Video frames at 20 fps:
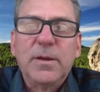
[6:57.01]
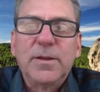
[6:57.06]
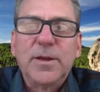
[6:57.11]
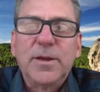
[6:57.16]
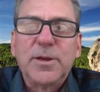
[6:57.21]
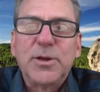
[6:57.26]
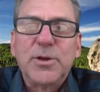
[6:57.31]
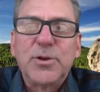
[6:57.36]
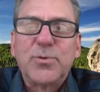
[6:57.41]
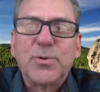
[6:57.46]

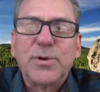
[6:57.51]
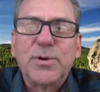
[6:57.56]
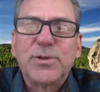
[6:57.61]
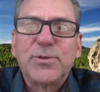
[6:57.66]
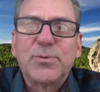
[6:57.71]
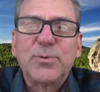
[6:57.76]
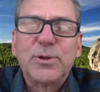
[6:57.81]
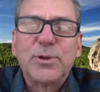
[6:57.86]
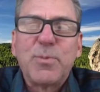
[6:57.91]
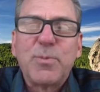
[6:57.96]
take
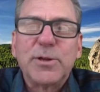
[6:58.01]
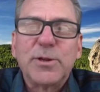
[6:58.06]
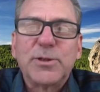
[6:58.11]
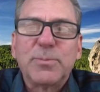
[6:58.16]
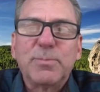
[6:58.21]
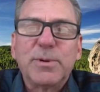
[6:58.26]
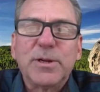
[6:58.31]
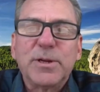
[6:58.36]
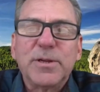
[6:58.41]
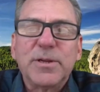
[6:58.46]
increased
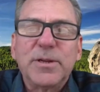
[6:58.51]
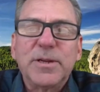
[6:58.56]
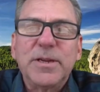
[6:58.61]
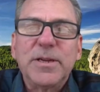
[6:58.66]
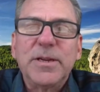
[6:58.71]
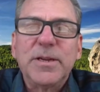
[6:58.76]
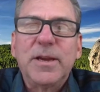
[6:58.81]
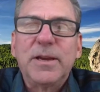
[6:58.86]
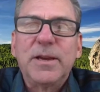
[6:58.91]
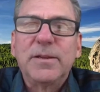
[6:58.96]

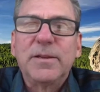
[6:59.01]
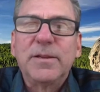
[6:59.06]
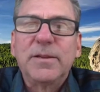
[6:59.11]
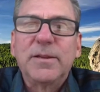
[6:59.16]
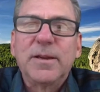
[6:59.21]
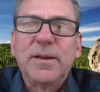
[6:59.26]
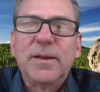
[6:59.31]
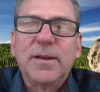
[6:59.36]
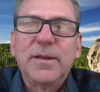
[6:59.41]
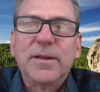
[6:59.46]
responsibility
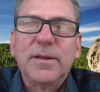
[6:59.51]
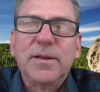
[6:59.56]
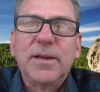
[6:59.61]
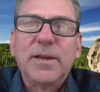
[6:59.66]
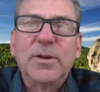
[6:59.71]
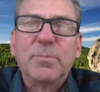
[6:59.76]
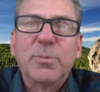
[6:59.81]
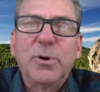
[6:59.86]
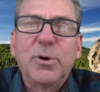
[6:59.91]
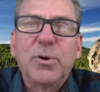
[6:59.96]
and
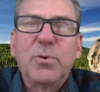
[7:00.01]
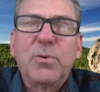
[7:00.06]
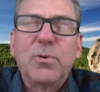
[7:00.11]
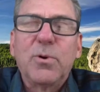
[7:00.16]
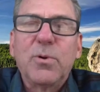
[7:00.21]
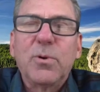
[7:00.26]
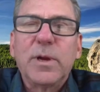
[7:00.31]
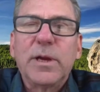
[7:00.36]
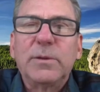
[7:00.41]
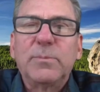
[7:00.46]
a bigger
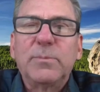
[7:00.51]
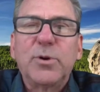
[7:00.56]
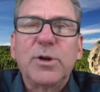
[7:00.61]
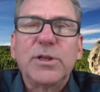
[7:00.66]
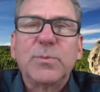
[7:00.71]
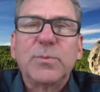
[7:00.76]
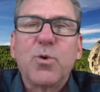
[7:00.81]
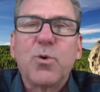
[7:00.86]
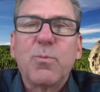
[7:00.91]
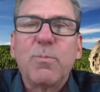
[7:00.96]
role at
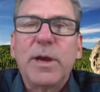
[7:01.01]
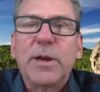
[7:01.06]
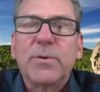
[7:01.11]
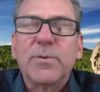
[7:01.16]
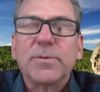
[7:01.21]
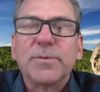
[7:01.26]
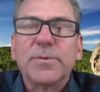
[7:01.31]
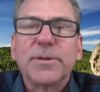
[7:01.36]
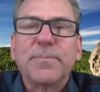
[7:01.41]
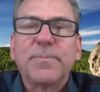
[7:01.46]
Prismo
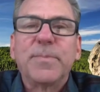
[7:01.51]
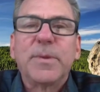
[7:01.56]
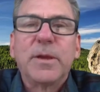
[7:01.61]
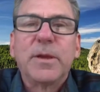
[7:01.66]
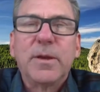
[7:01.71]
Metals.